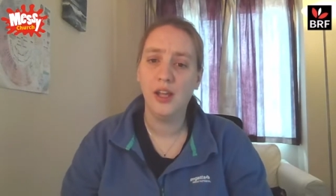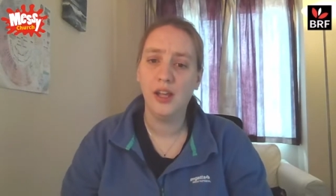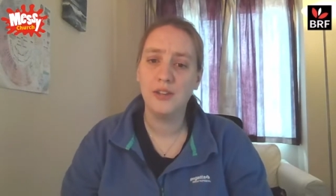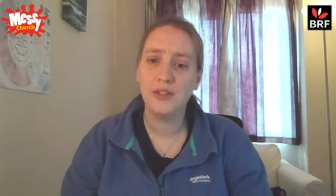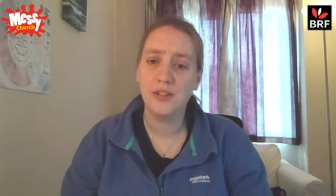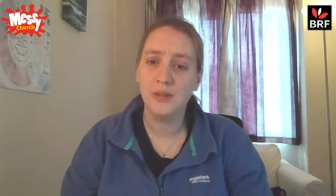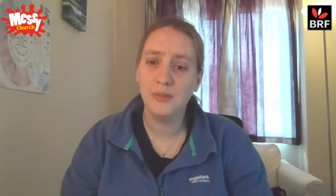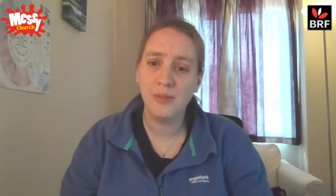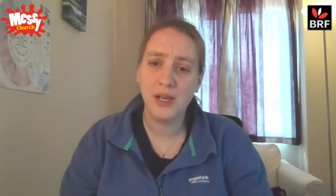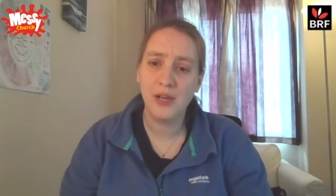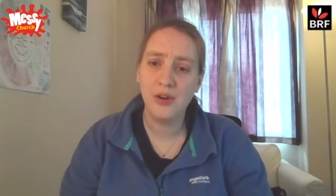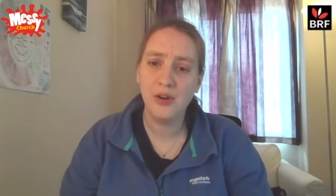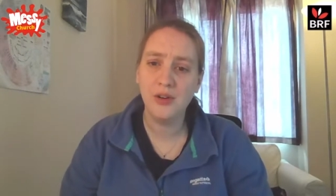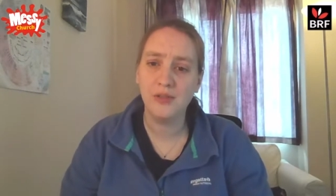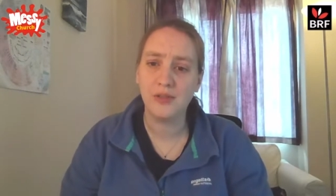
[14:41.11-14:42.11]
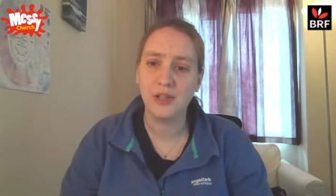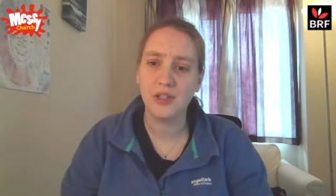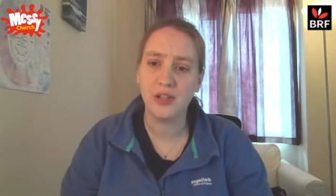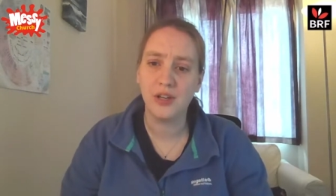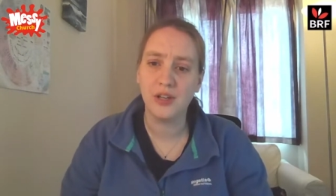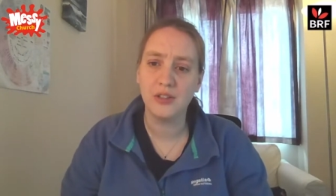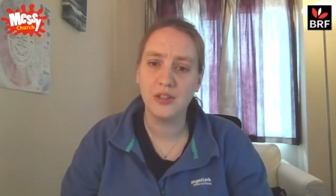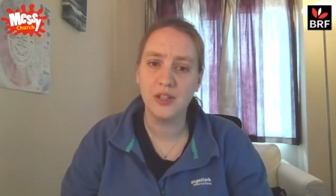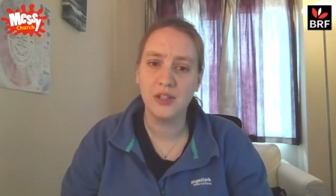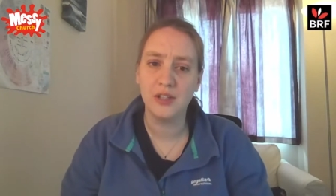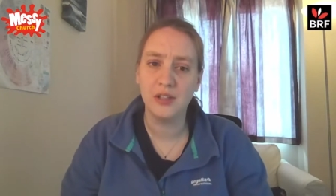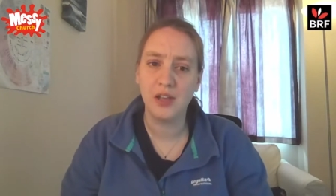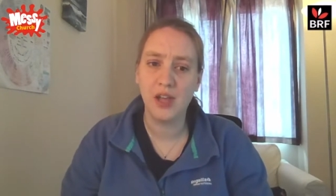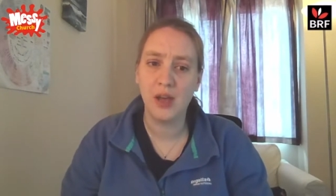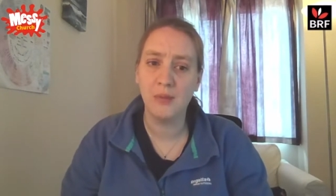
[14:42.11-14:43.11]
And some may not have restarted
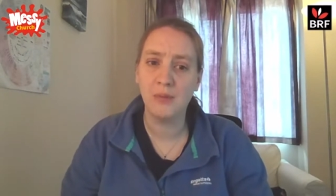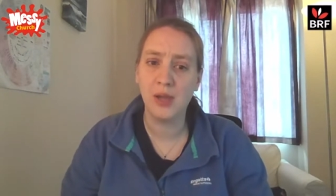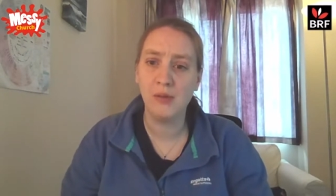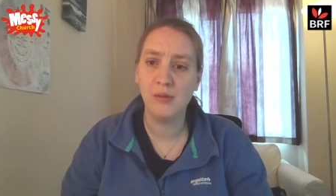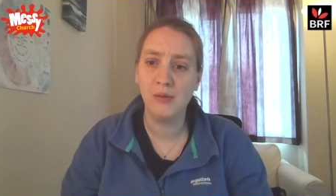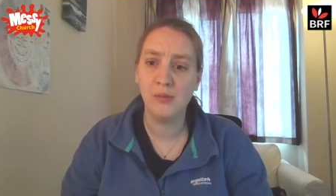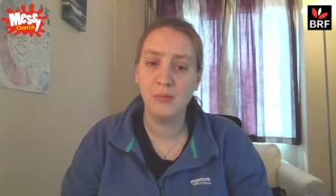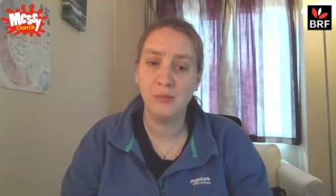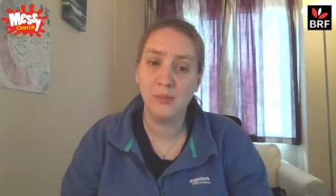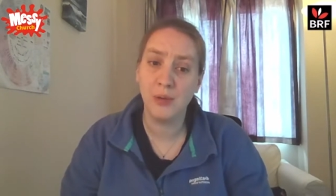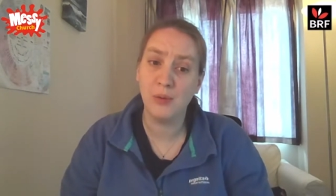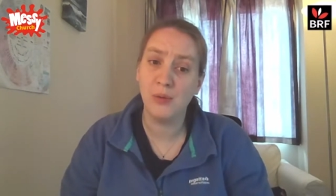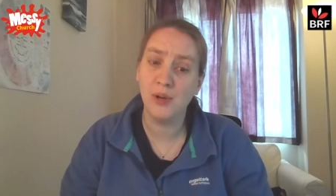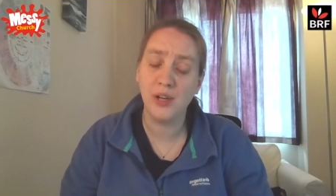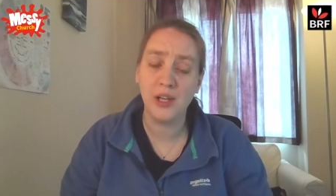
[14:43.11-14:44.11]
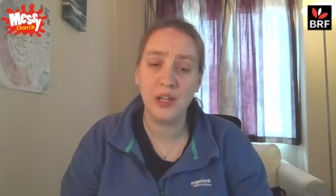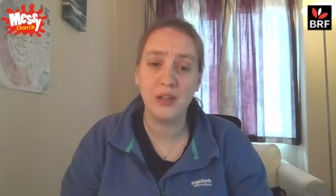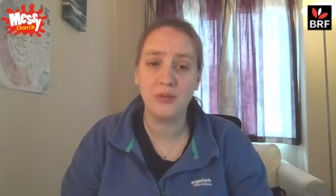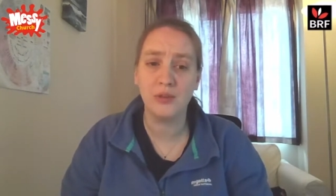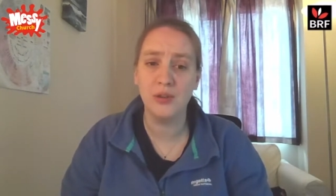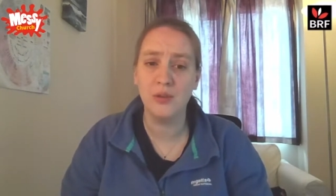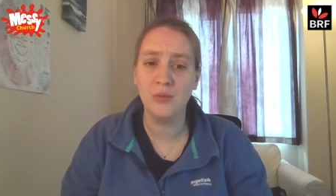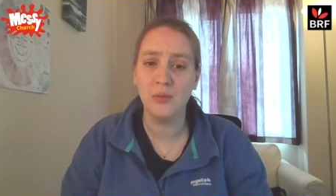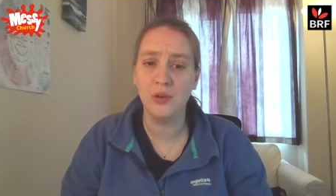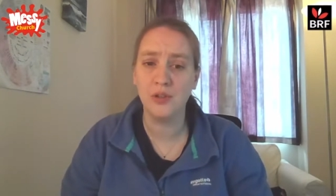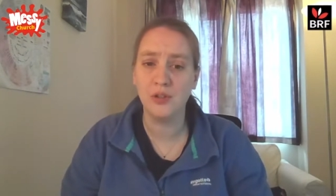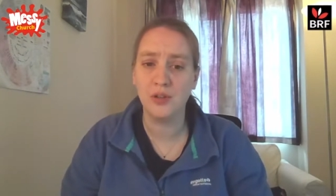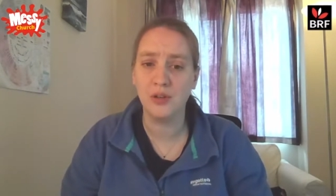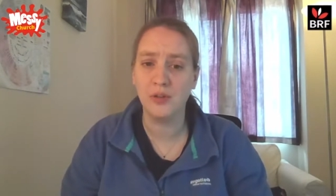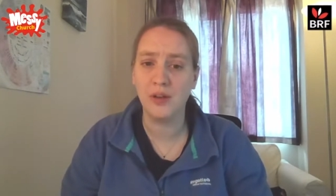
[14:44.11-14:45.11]
and may be working through what
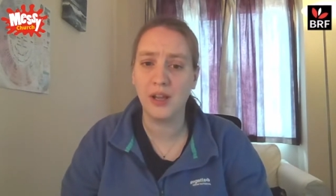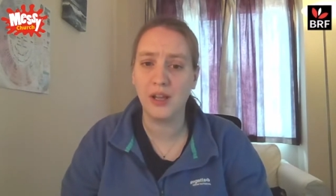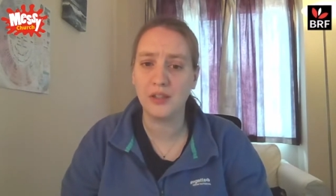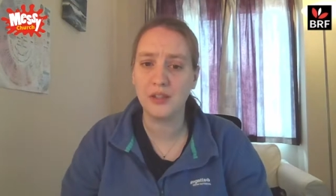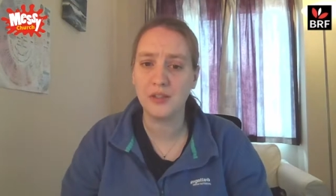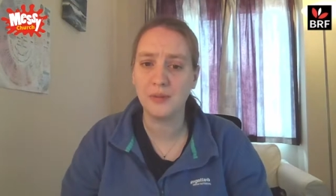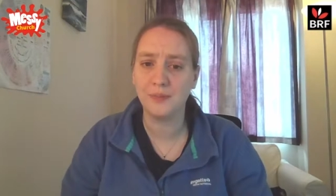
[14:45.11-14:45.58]
to do next.